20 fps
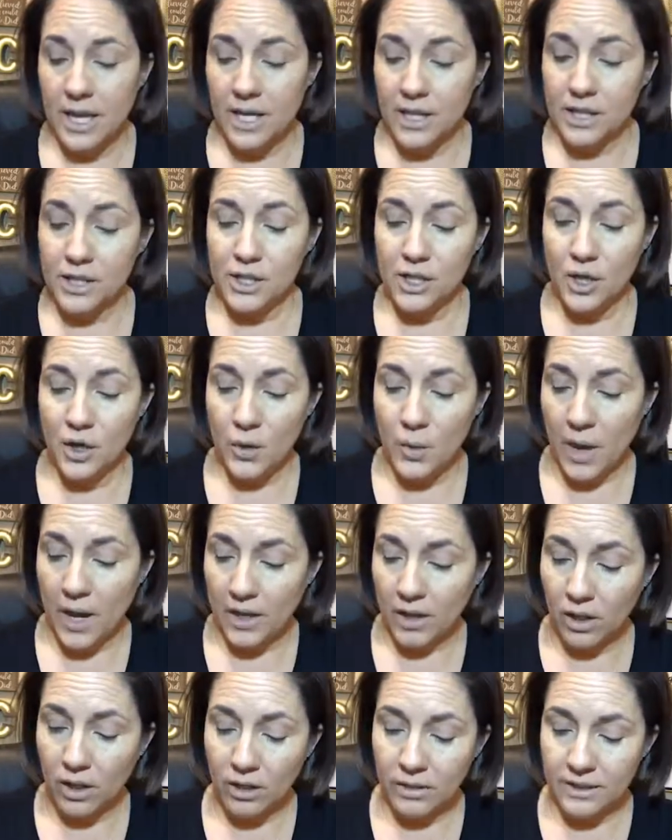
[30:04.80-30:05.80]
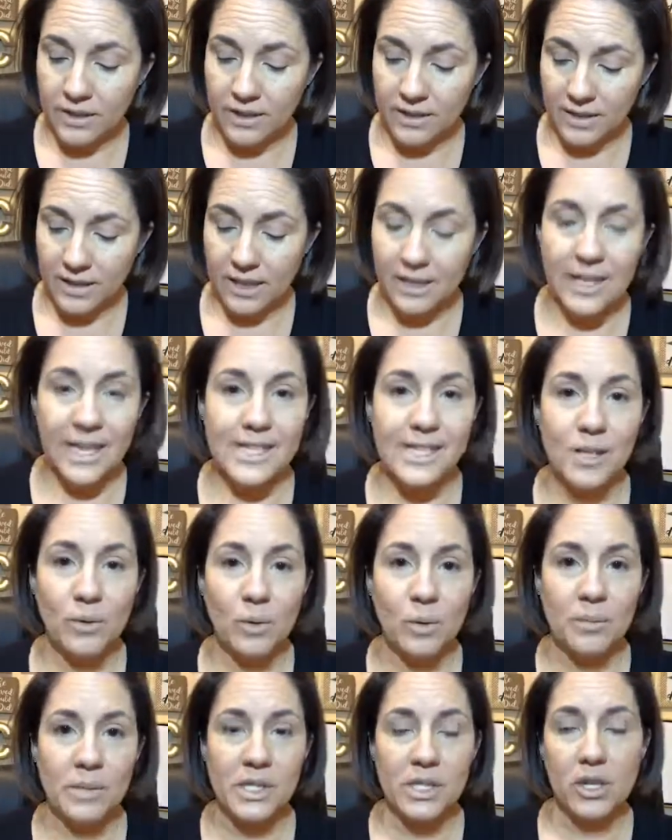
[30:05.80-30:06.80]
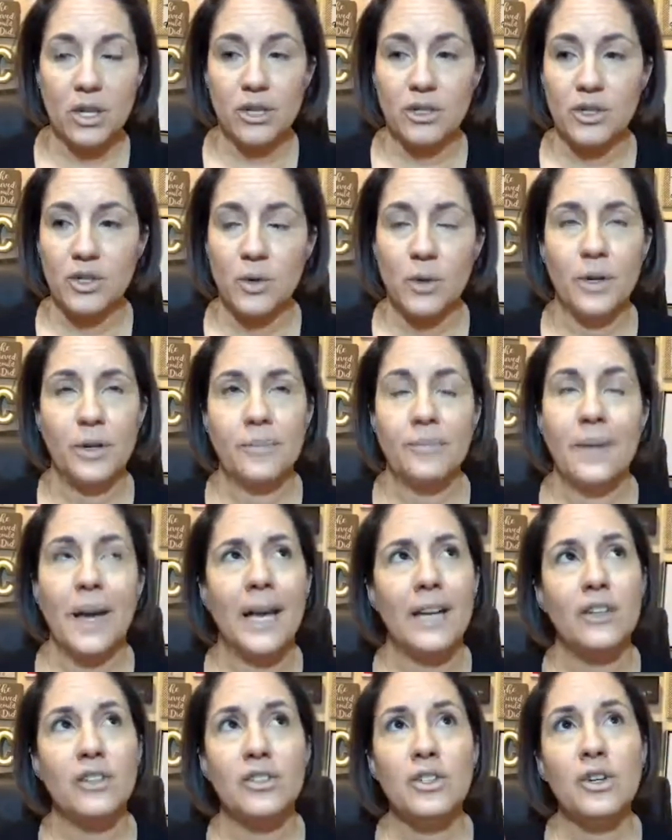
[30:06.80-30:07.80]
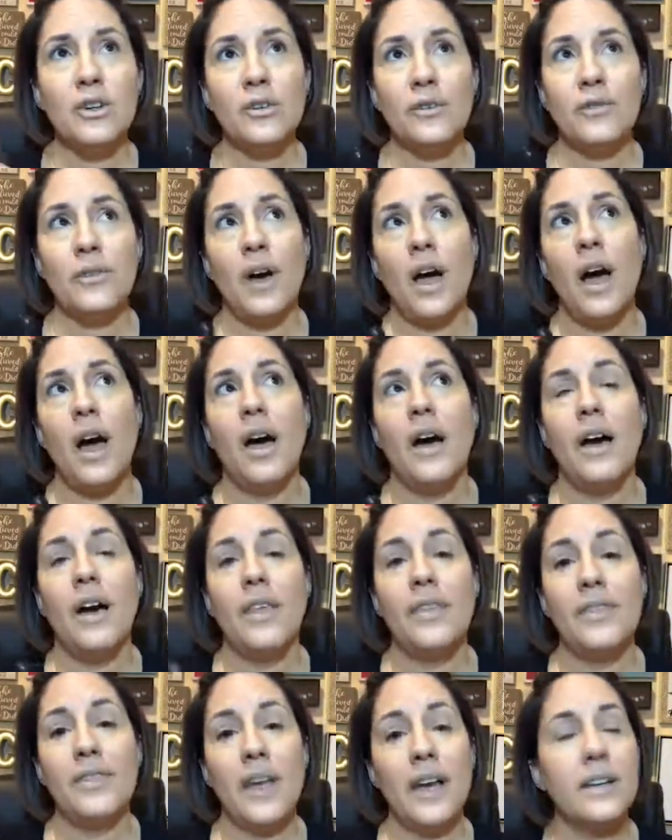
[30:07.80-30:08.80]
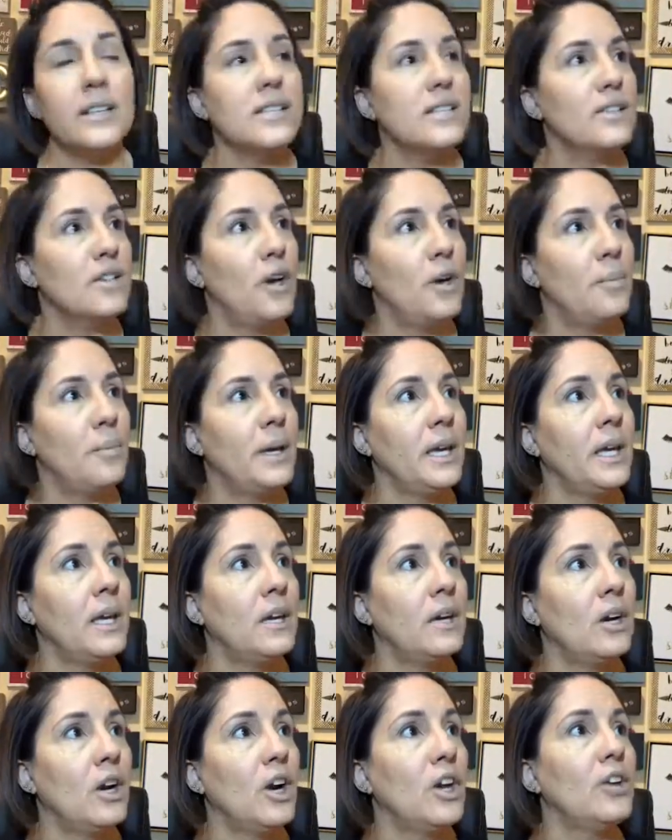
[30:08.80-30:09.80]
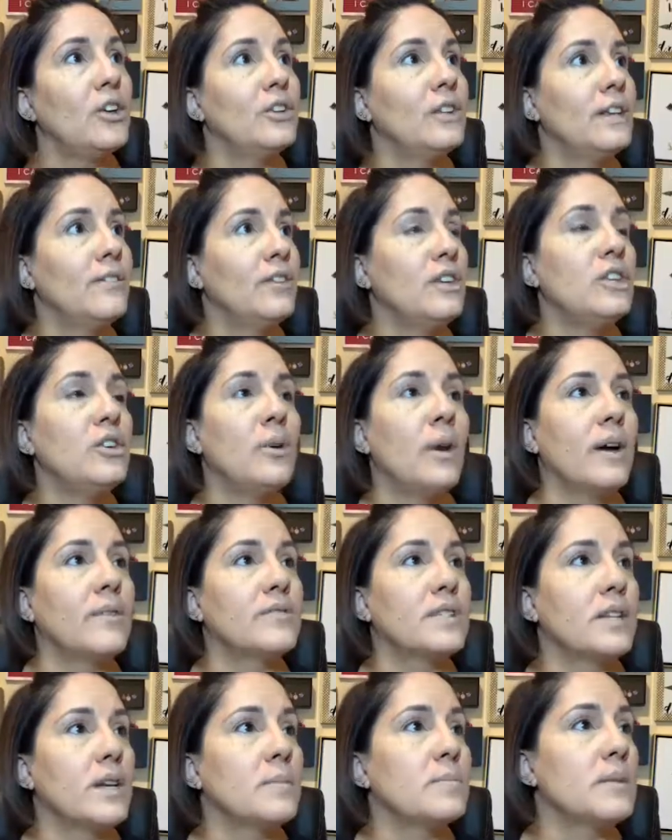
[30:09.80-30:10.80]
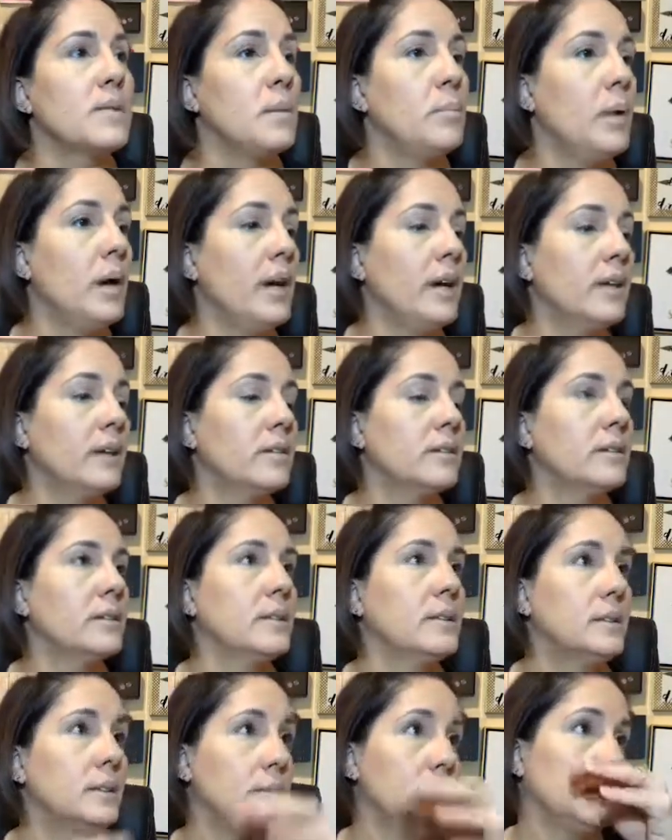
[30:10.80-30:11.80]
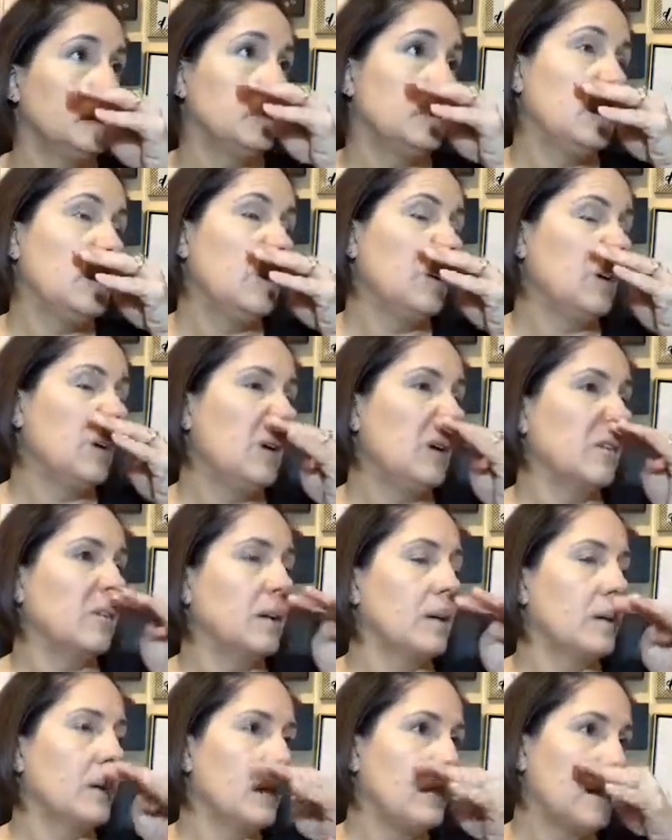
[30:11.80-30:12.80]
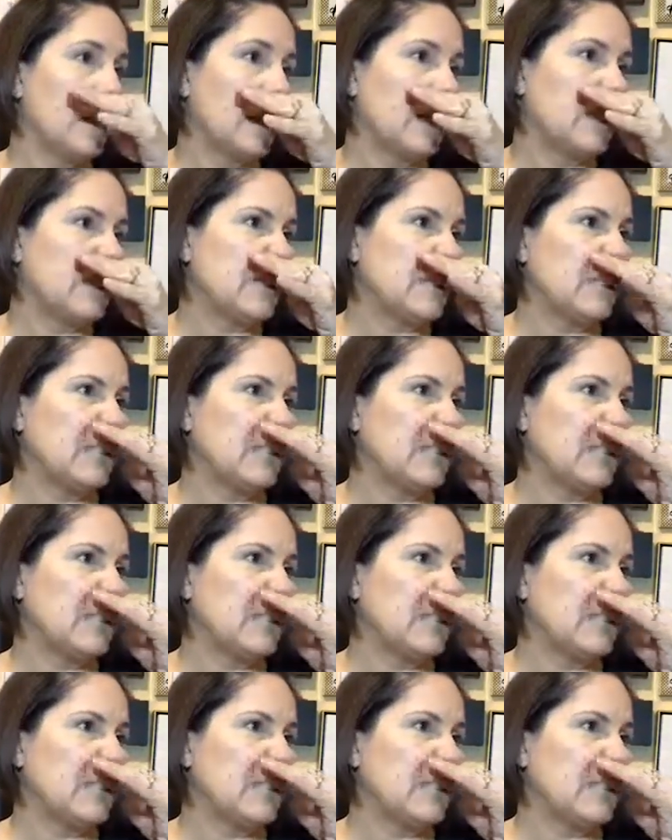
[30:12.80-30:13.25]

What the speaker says: So I called it the Lazy Woman's Contour. I don't know if that is all me. Are you leaving? You have to come say bye. No, you have to come give me a kiss.